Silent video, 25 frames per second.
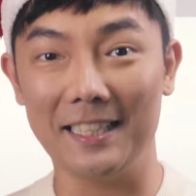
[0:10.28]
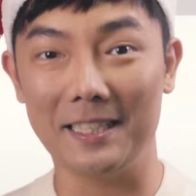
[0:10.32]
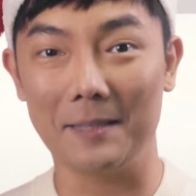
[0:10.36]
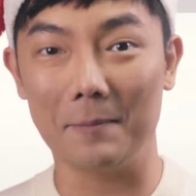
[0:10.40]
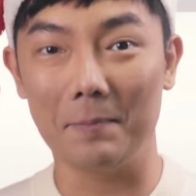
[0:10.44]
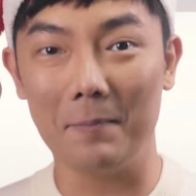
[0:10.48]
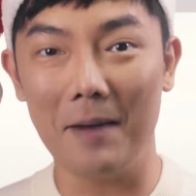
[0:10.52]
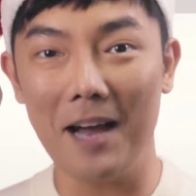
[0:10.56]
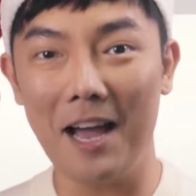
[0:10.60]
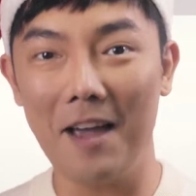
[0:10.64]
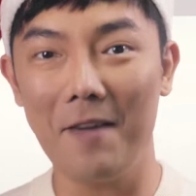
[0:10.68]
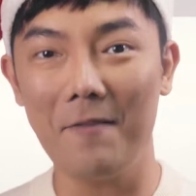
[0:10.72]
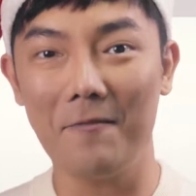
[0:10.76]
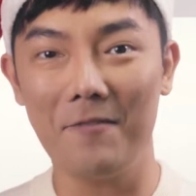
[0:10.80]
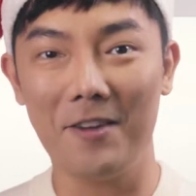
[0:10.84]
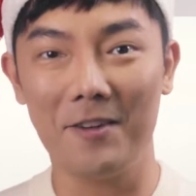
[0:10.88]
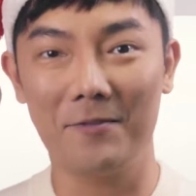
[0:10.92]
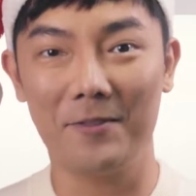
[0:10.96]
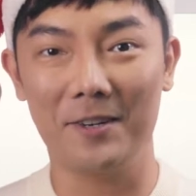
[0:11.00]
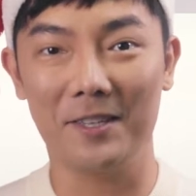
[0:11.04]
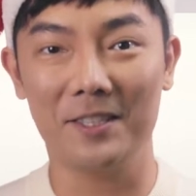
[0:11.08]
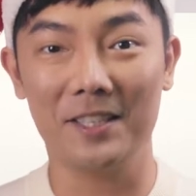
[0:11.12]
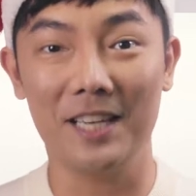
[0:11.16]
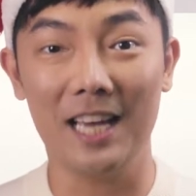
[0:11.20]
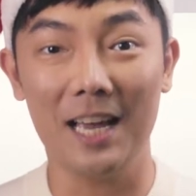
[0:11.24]
it's my
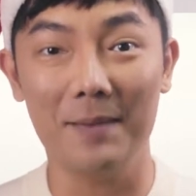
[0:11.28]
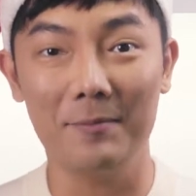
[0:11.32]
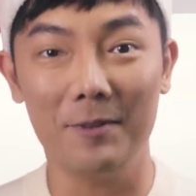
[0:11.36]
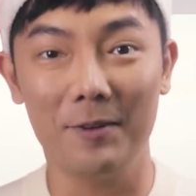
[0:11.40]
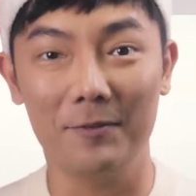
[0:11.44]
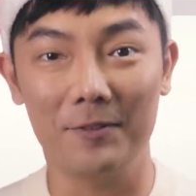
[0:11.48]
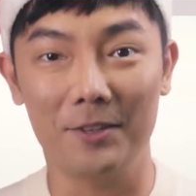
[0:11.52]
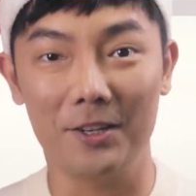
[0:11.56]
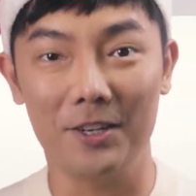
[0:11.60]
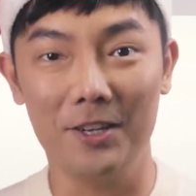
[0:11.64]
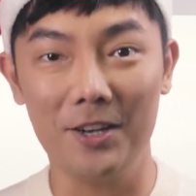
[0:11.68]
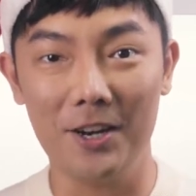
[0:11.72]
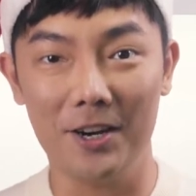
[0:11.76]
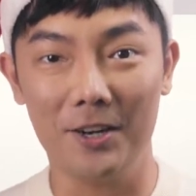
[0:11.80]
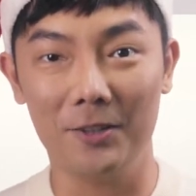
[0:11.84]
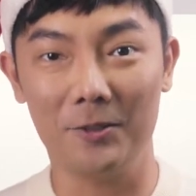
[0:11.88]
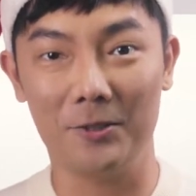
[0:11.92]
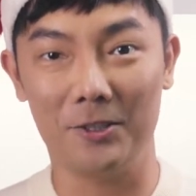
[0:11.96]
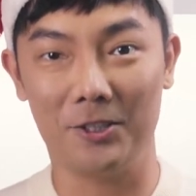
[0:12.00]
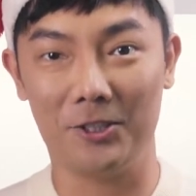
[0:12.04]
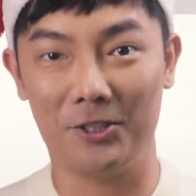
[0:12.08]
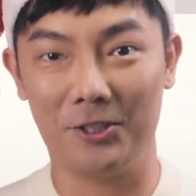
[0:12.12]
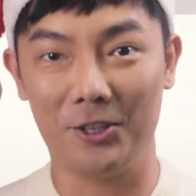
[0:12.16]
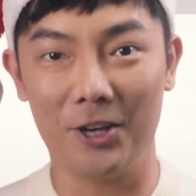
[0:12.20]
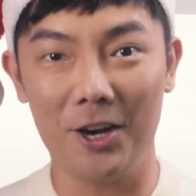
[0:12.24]
favorite time of the year
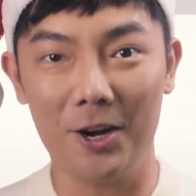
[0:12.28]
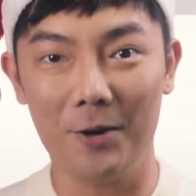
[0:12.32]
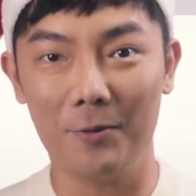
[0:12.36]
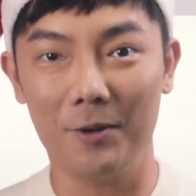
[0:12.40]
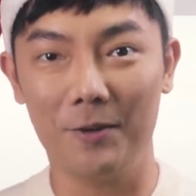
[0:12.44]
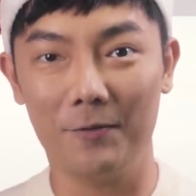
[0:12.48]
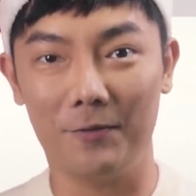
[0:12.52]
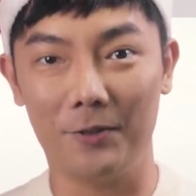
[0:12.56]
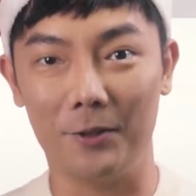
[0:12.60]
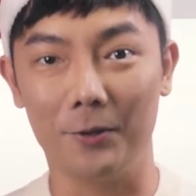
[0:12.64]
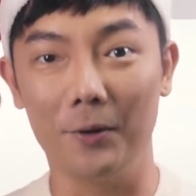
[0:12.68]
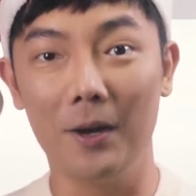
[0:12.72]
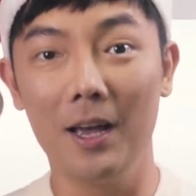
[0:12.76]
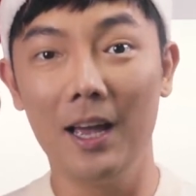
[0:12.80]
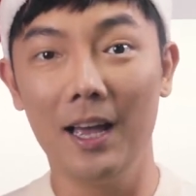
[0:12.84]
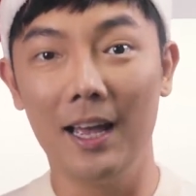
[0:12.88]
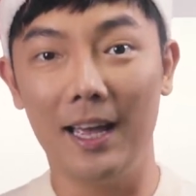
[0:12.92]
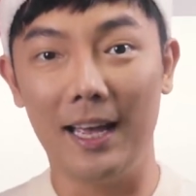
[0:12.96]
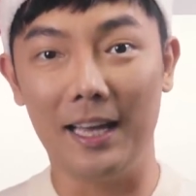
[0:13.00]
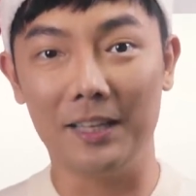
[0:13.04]
to share with you.